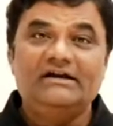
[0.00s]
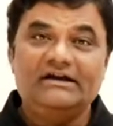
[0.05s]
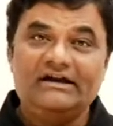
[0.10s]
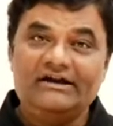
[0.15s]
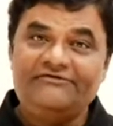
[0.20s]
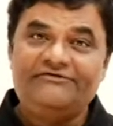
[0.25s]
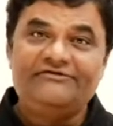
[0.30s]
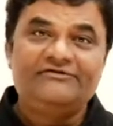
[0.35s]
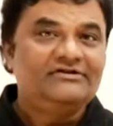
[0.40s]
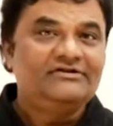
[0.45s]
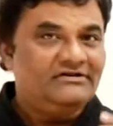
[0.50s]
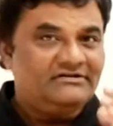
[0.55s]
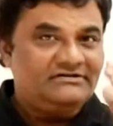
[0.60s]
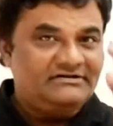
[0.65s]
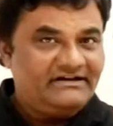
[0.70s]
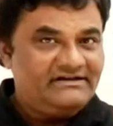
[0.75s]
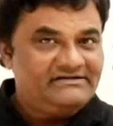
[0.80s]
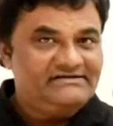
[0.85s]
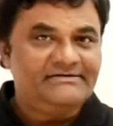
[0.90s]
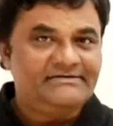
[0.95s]
If
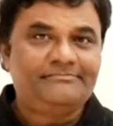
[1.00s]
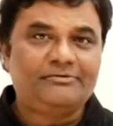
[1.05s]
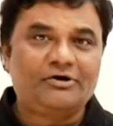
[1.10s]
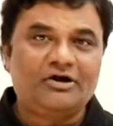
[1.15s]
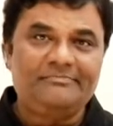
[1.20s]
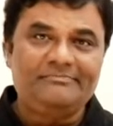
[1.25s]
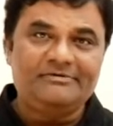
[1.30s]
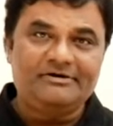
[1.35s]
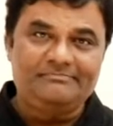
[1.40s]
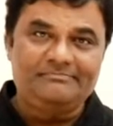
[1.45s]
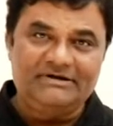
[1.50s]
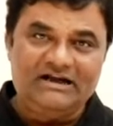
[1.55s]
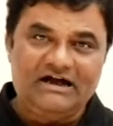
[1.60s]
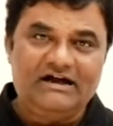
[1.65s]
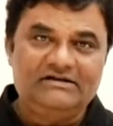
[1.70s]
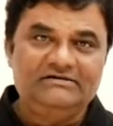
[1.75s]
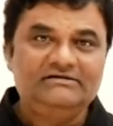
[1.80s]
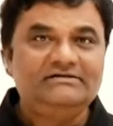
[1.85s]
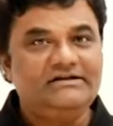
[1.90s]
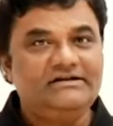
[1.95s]
there is a proper
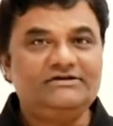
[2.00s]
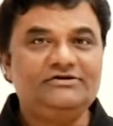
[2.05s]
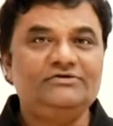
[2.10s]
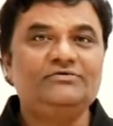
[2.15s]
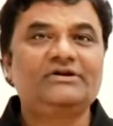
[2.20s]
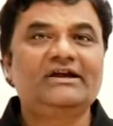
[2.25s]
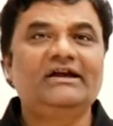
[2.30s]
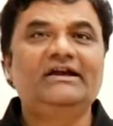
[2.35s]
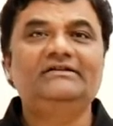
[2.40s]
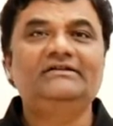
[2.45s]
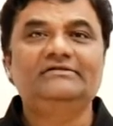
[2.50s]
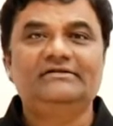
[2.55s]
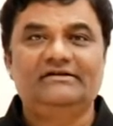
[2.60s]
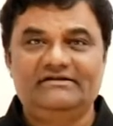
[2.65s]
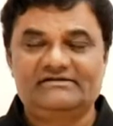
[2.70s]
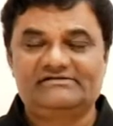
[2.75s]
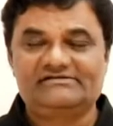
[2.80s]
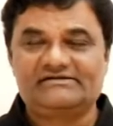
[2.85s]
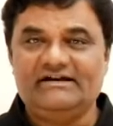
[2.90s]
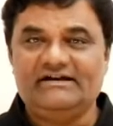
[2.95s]
plan, then you can
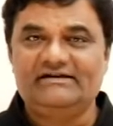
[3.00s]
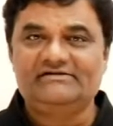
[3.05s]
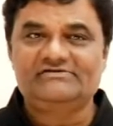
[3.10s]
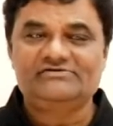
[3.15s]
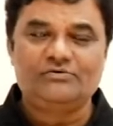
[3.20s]
understand.